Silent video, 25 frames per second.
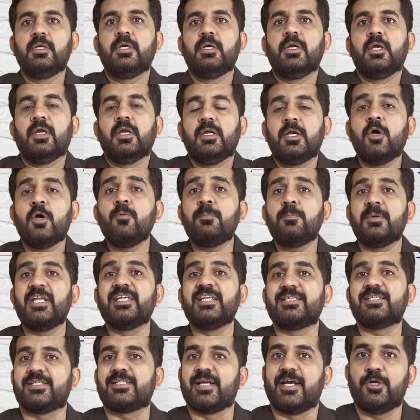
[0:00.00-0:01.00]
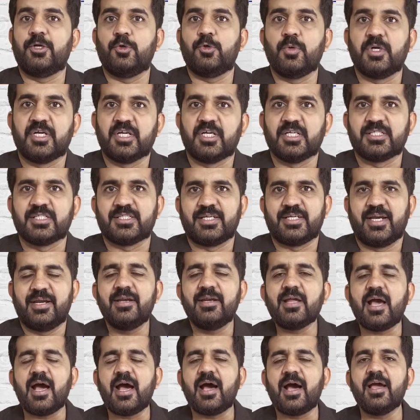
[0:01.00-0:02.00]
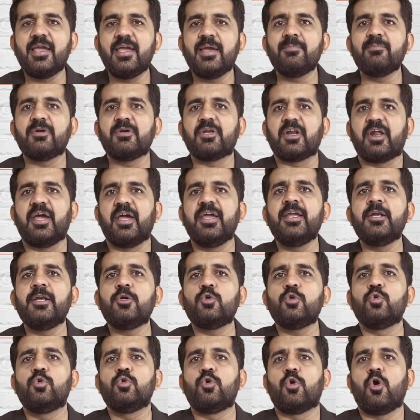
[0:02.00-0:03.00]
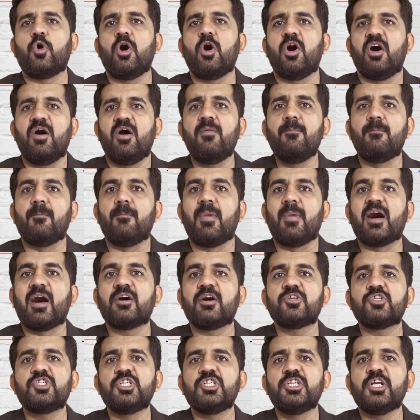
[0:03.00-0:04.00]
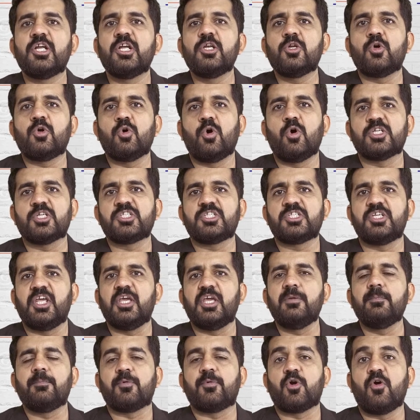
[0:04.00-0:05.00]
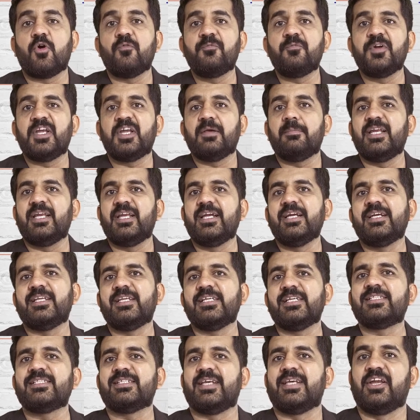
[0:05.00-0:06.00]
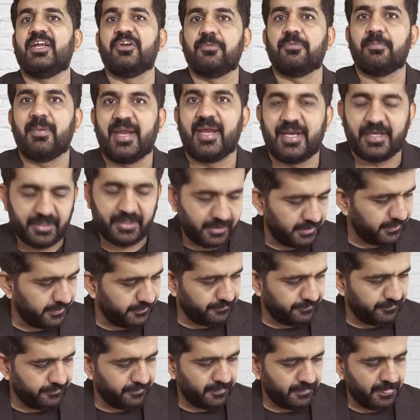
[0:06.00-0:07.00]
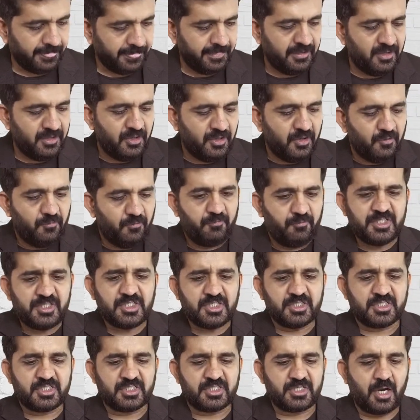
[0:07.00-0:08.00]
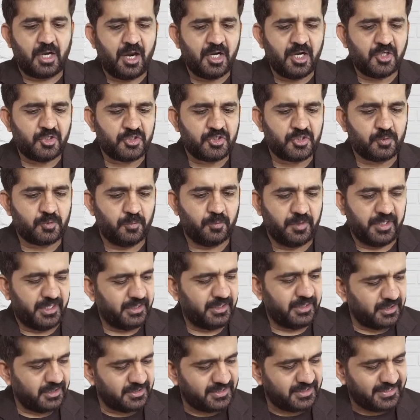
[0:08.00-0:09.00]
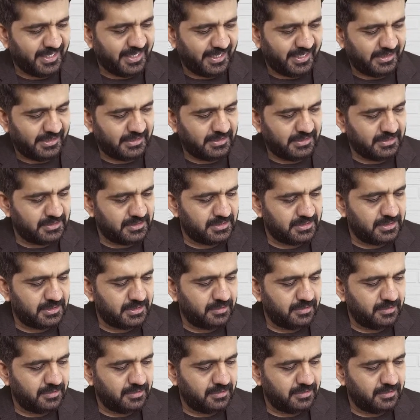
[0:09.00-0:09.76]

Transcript: Now please try to understand. I am trying to draw a marginal costing profitability statement which starts with sales.